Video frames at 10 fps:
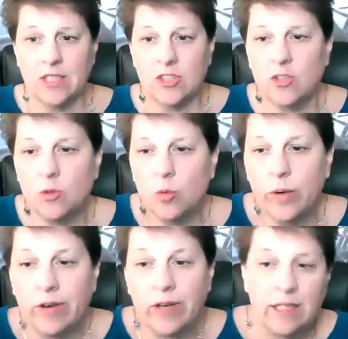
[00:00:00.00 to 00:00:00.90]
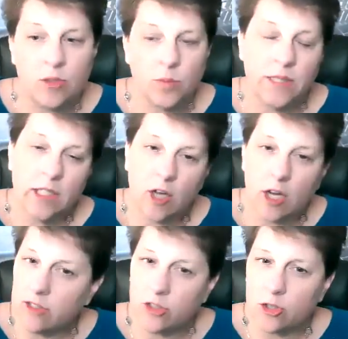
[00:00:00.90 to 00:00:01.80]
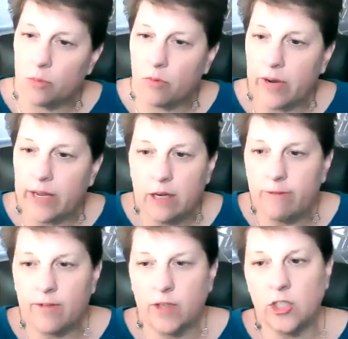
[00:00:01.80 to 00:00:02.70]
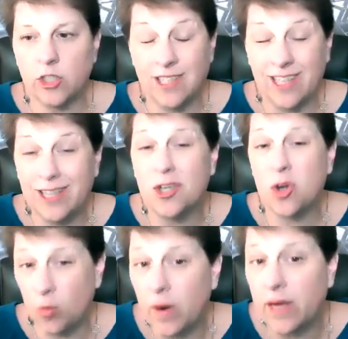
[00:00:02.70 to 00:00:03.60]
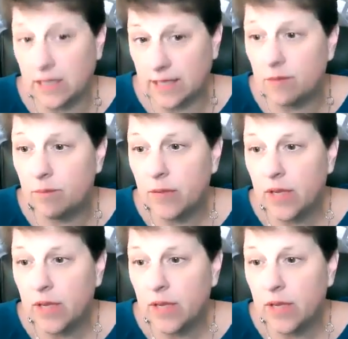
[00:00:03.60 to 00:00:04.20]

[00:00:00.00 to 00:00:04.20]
So weariness really causes your brain to function incorrectly.